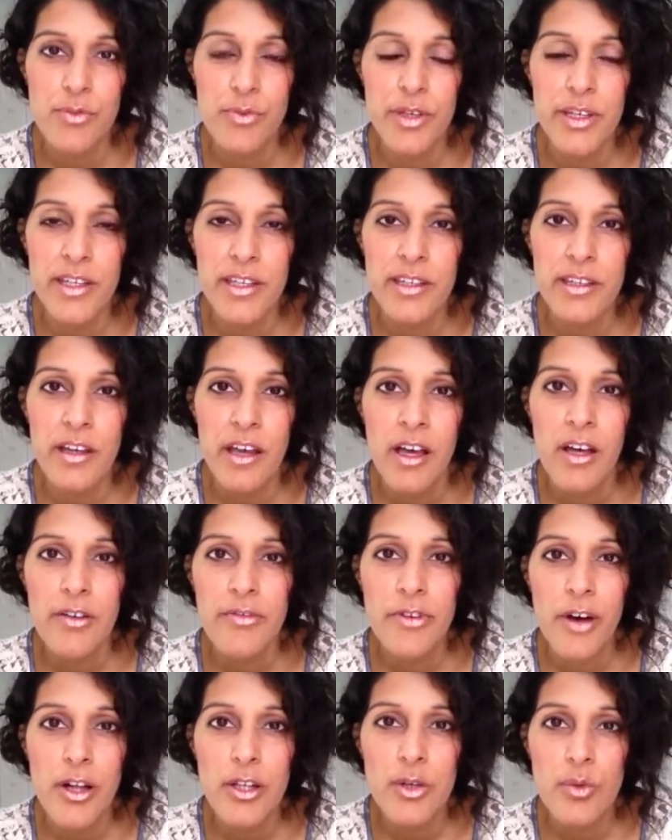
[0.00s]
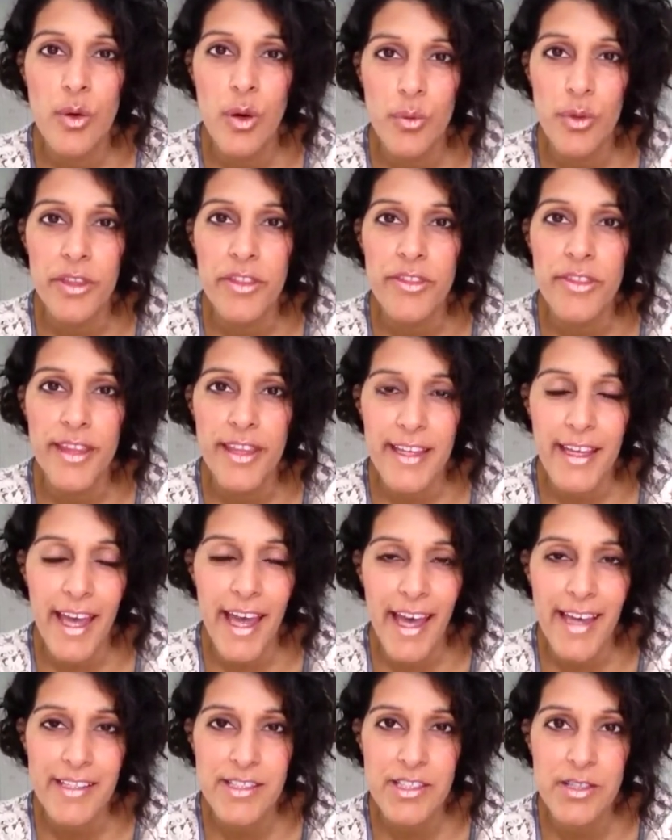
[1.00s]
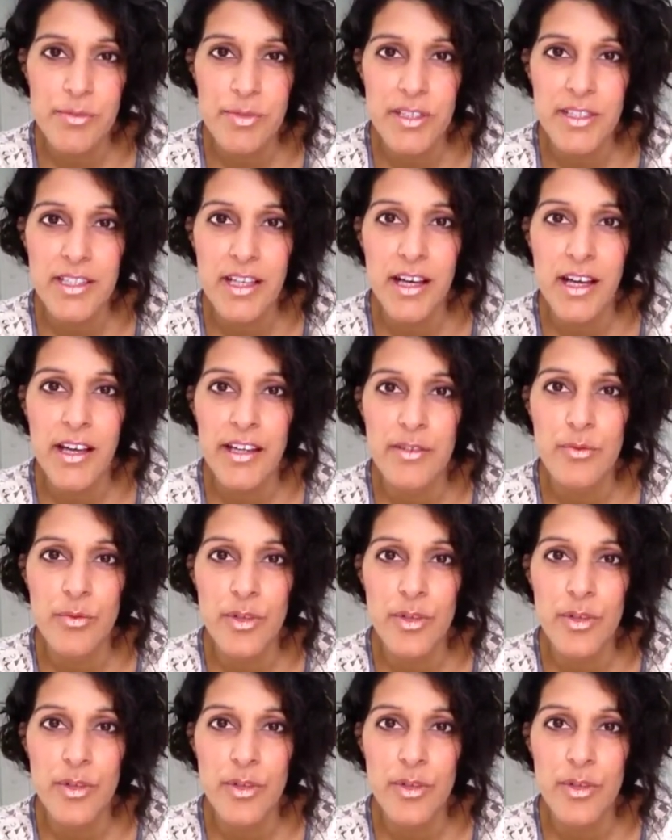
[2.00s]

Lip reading: We follow what we think has to be done.